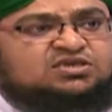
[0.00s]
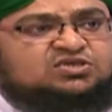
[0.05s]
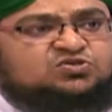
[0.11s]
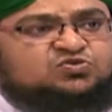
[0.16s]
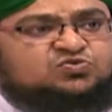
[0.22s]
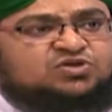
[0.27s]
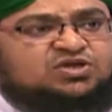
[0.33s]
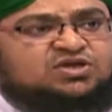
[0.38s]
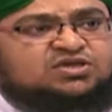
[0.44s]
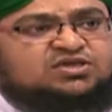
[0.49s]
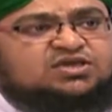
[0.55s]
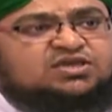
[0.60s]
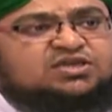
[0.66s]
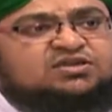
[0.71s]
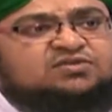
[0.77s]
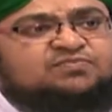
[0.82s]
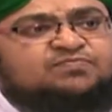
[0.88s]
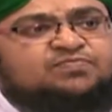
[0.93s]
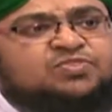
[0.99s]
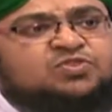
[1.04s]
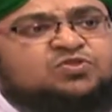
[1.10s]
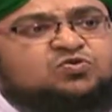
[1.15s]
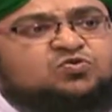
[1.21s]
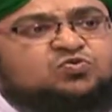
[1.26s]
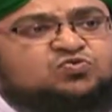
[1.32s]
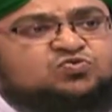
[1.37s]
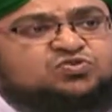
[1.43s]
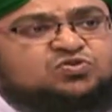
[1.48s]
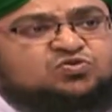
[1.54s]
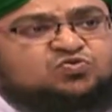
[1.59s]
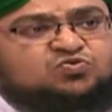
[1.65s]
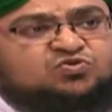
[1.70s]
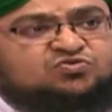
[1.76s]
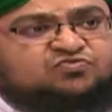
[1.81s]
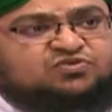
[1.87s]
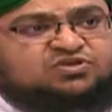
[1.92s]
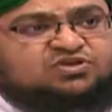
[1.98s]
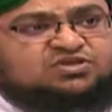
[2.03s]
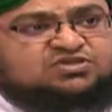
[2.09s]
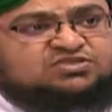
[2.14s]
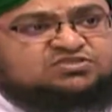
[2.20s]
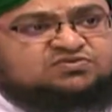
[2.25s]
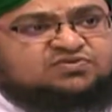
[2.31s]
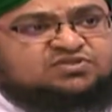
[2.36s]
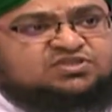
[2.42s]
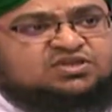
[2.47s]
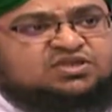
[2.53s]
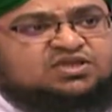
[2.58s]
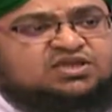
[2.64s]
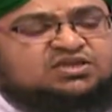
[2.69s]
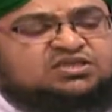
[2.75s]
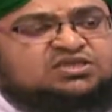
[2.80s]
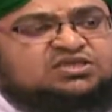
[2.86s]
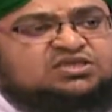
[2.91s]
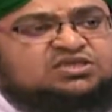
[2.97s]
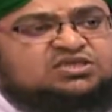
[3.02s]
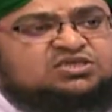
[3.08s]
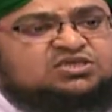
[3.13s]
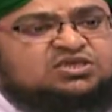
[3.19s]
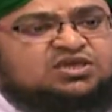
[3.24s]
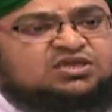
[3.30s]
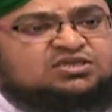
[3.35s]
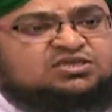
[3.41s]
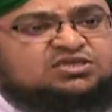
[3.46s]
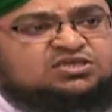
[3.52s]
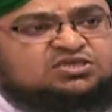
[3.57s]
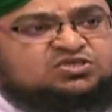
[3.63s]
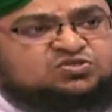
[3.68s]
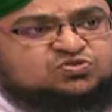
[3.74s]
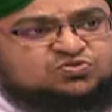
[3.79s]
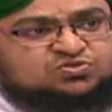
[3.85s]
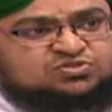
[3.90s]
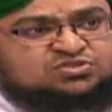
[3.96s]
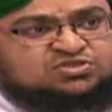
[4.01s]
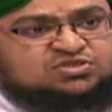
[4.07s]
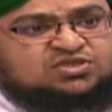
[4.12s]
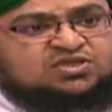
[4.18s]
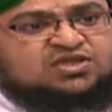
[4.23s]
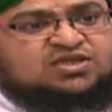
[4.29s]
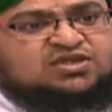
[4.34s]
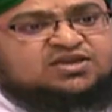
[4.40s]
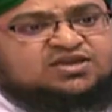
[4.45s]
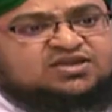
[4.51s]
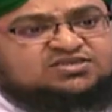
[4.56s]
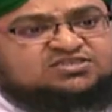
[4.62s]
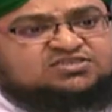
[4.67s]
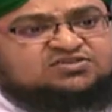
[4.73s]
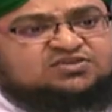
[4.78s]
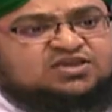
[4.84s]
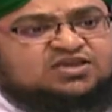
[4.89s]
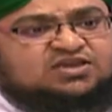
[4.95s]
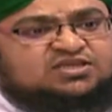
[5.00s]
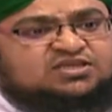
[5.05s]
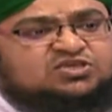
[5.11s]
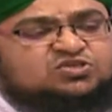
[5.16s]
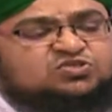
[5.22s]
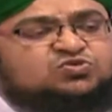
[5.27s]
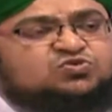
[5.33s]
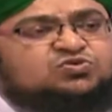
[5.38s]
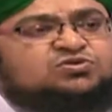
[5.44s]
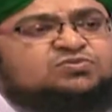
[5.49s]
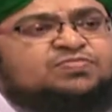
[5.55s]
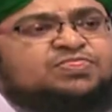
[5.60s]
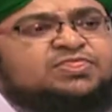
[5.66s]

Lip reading: should again go to the court of Allah Azza wa Jal, and he should